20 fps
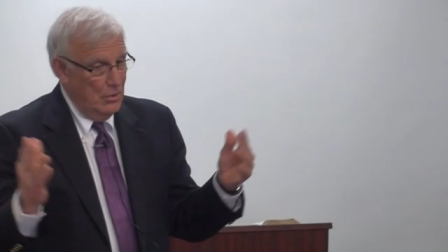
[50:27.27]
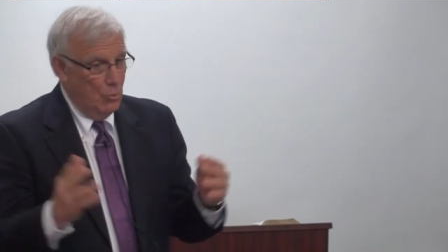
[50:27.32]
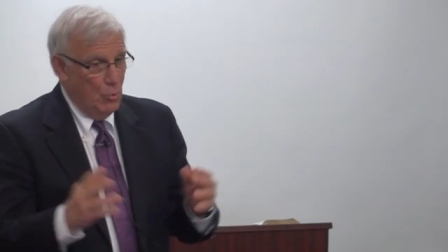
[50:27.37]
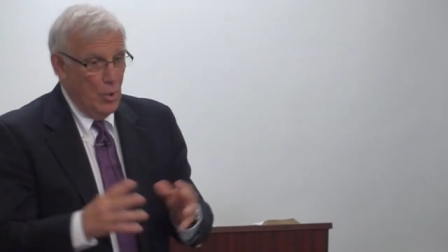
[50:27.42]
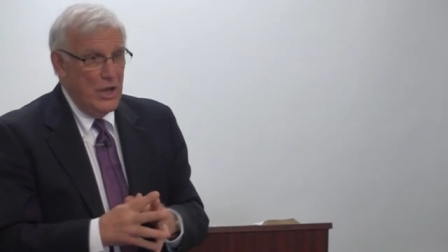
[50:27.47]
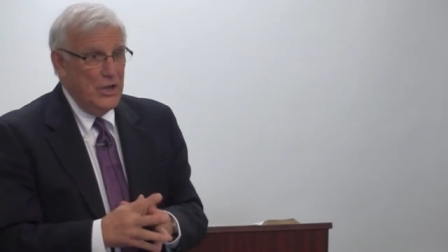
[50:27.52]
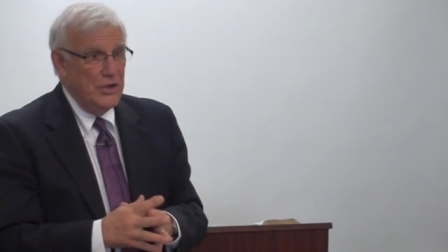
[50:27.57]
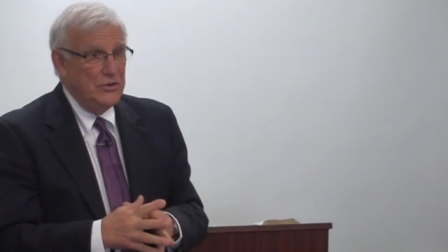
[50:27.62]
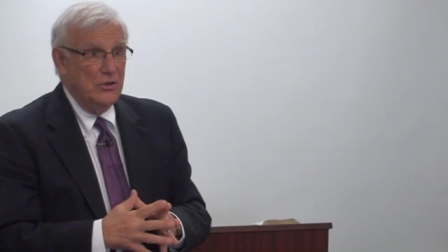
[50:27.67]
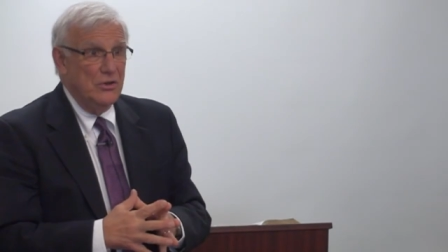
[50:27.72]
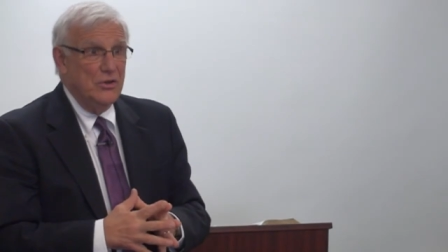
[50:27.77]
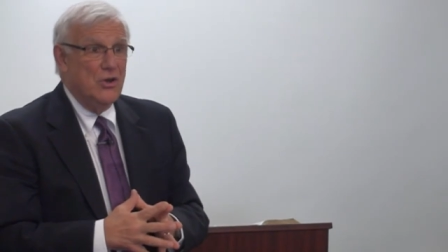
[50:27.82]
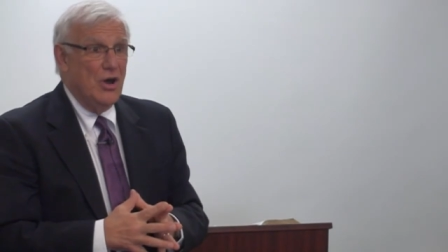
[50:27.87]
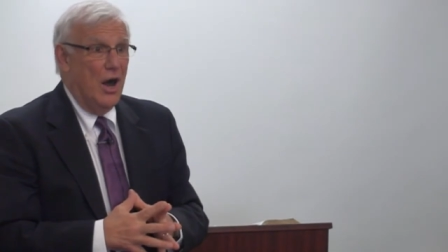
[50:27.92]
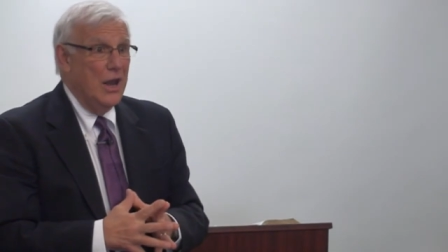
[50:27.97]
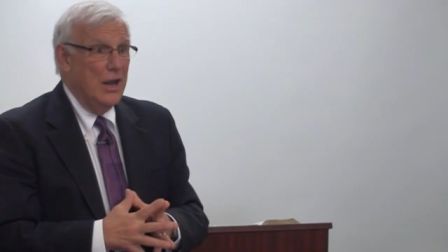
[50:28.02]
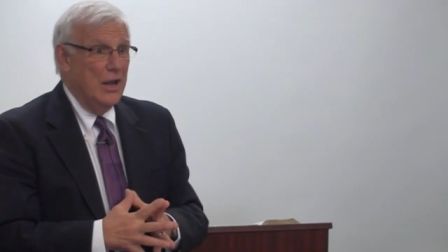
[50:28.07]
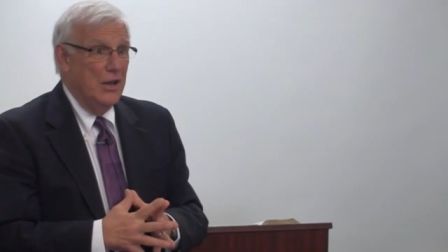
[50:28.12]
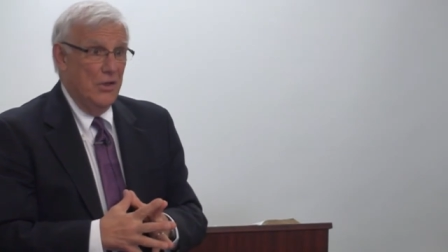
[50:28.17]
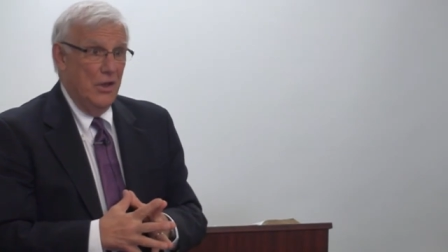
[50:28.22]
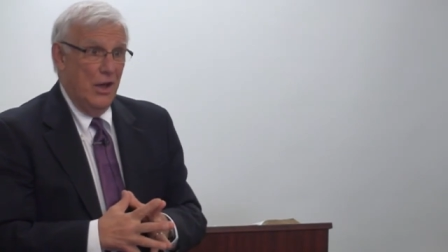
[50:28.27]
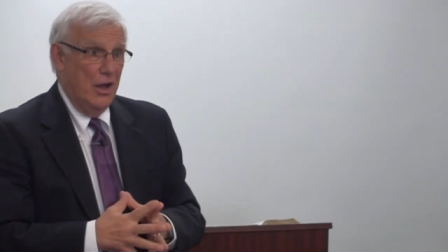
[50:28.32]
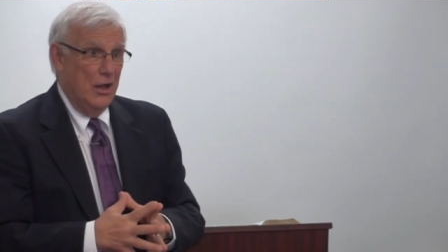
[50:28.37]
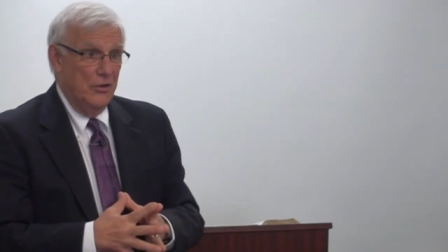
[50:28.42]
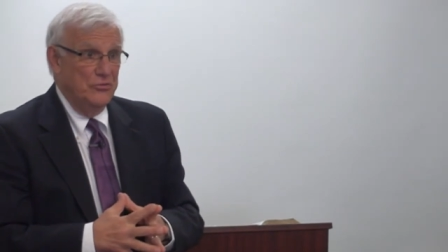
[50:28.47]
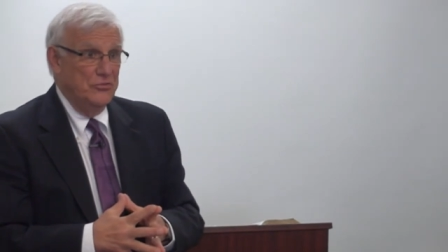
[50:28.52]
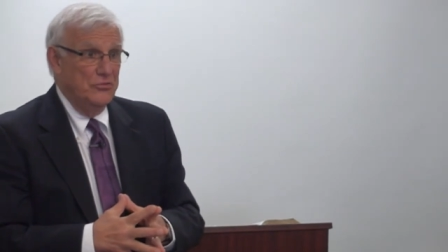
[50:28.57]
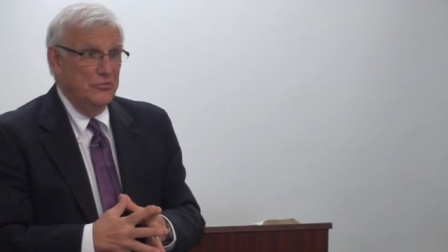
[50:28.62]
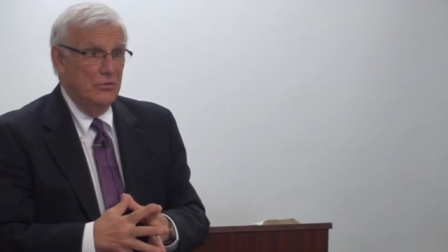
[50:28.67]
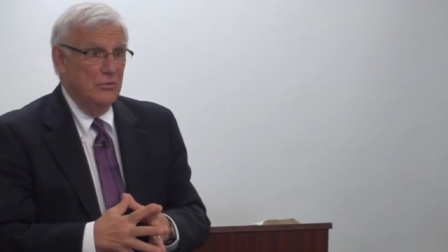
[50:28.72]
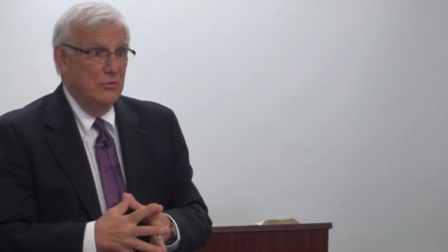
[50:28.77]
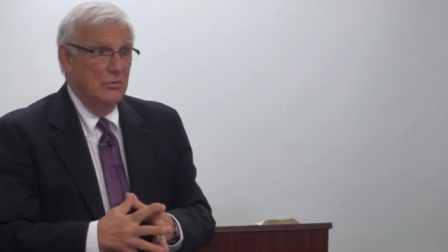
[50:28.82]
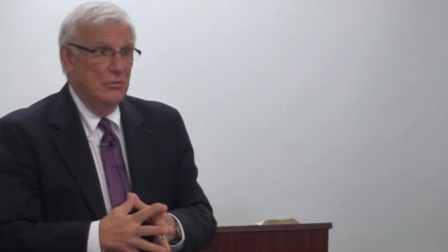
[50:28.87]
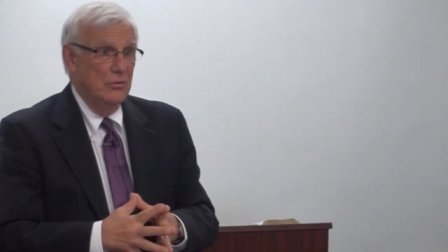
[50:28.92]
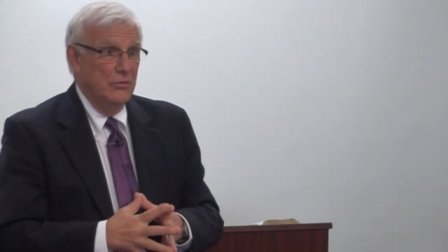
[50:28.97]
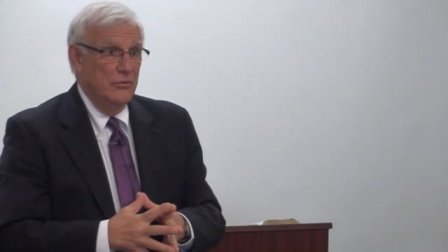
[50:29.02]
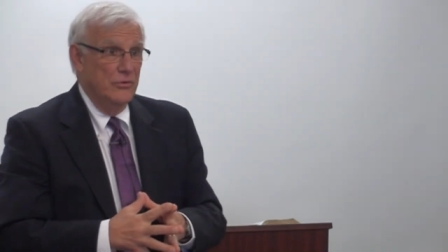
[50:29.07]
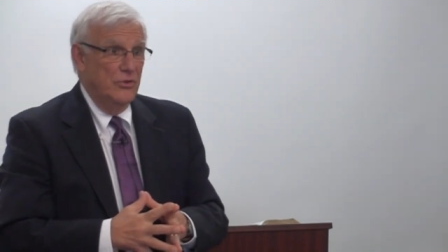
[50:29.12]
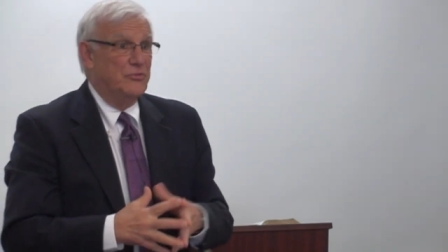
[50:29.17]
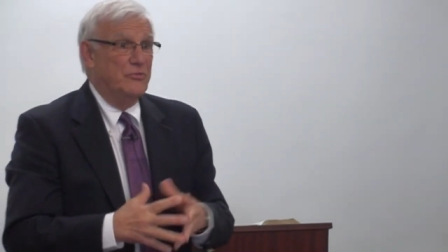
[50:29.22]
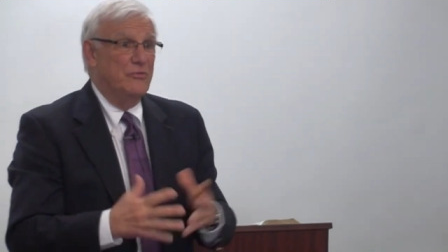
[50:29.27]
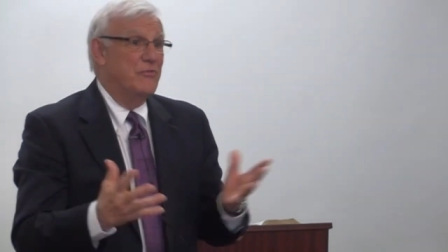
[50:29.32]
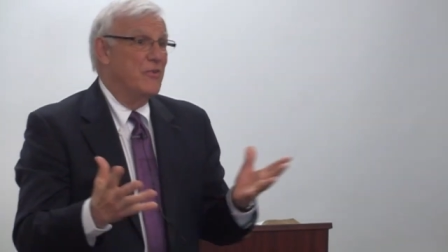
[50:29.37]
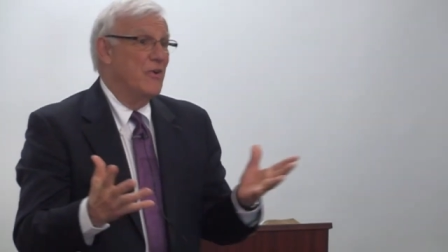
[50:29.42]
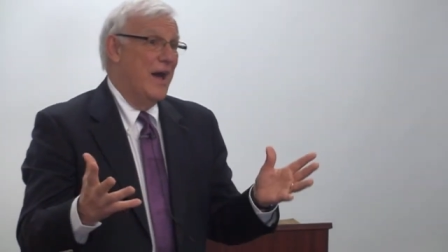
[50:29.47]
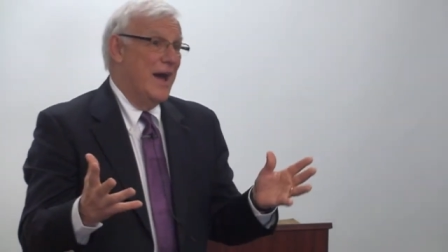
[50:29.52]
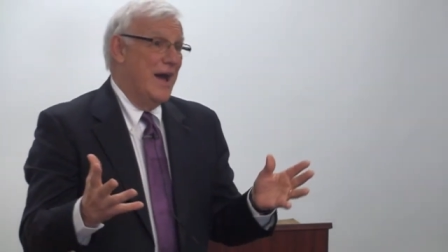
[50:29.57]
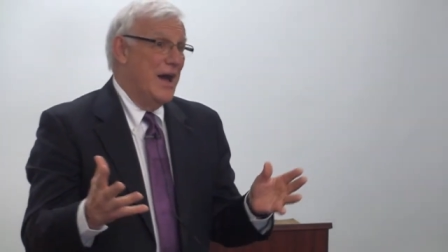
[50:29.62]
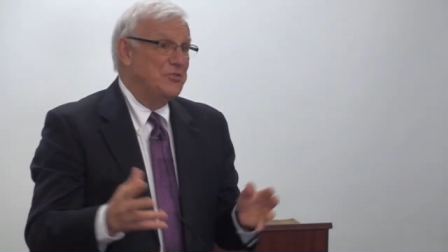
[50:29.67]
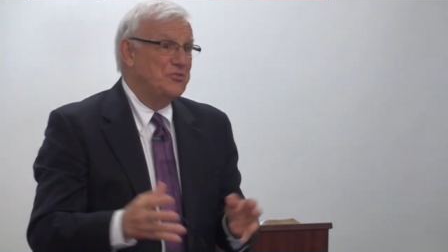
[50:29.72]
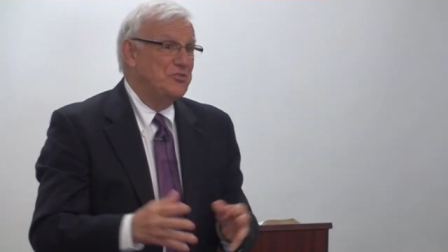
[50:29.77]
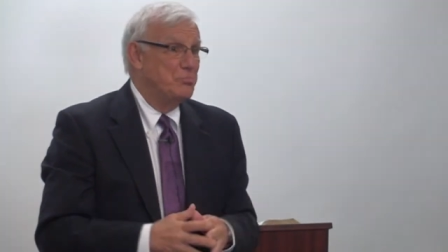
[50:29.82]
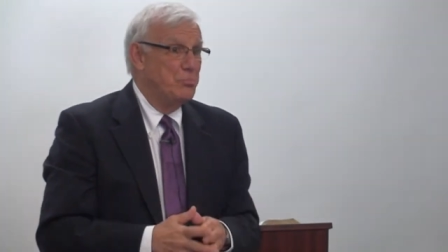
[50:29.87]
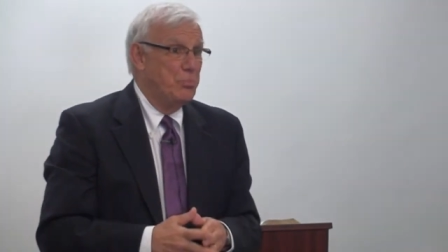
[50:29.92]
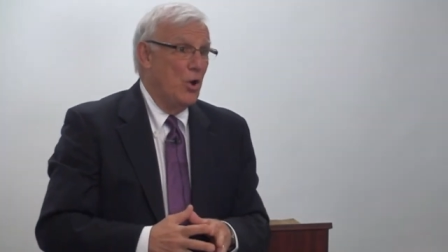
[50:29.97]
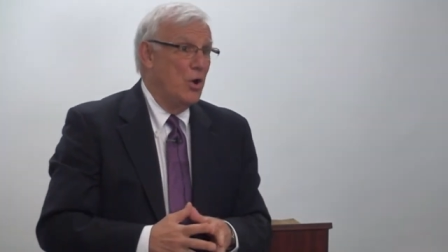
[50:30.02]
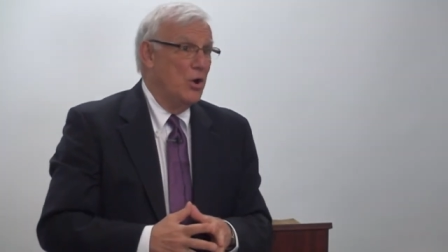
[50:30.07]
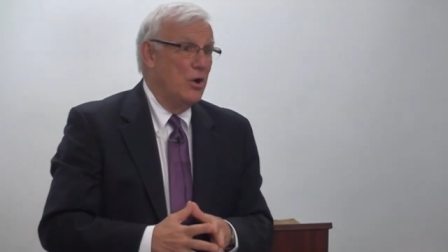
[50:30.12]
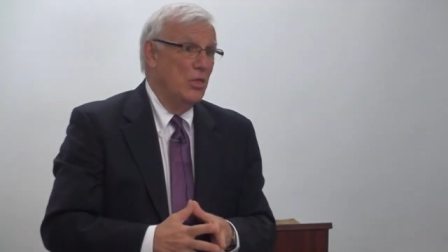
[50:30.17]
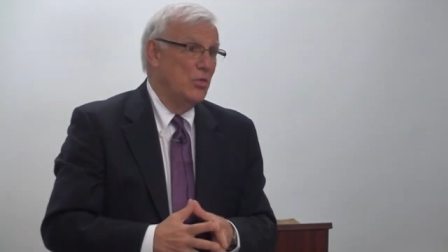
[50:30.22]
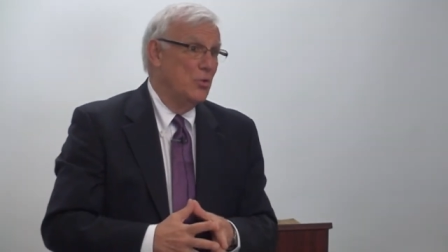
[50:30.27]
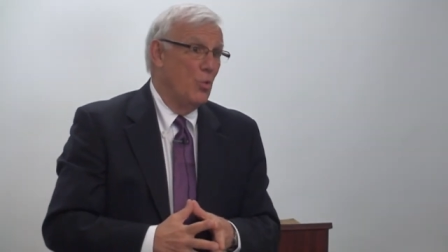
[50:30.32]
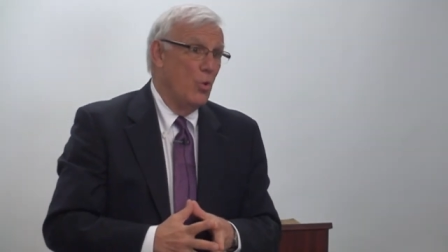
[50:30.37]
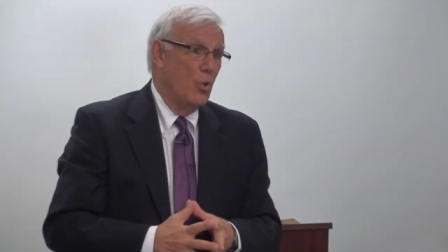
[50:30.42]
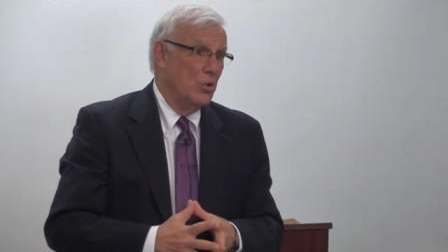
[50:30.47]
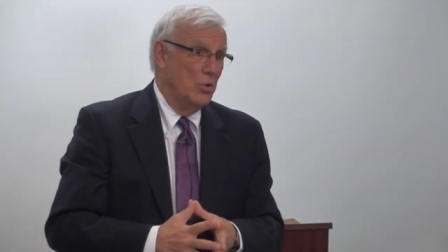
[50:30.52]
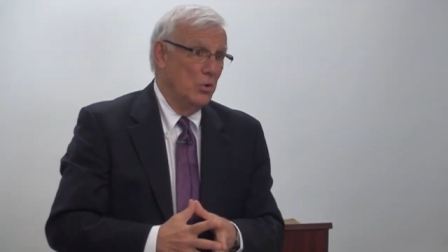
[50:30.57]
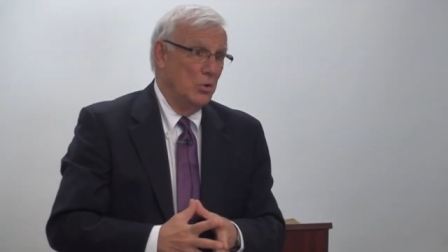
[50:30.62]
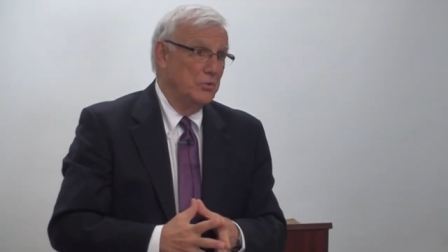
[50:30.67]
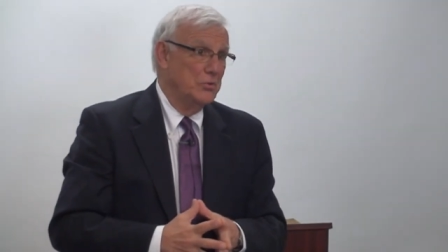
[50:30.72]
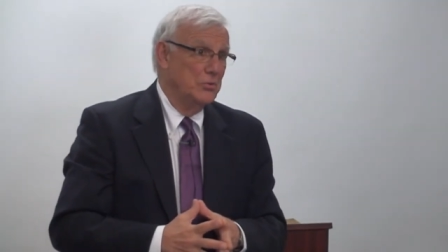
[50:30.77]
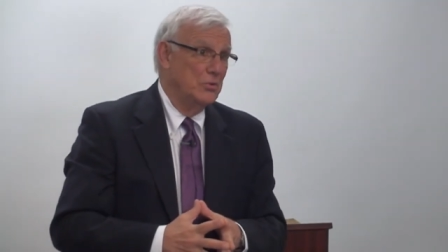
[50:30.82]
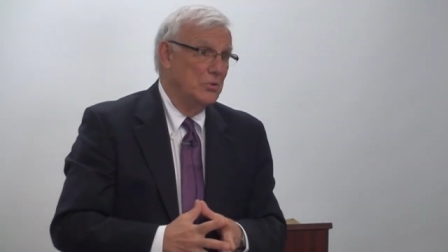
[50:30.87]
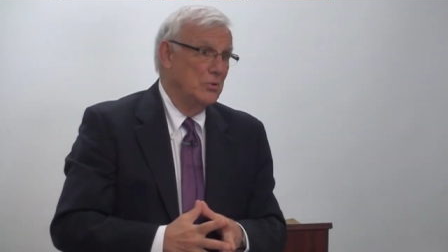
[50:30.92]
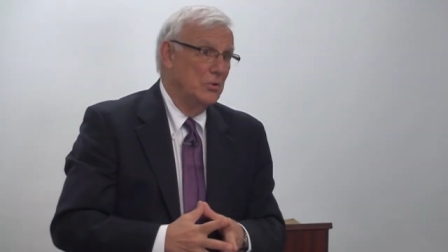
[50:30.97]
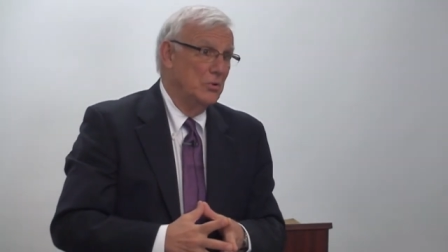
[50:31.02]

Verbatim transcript: went and colonized this vast part of the world.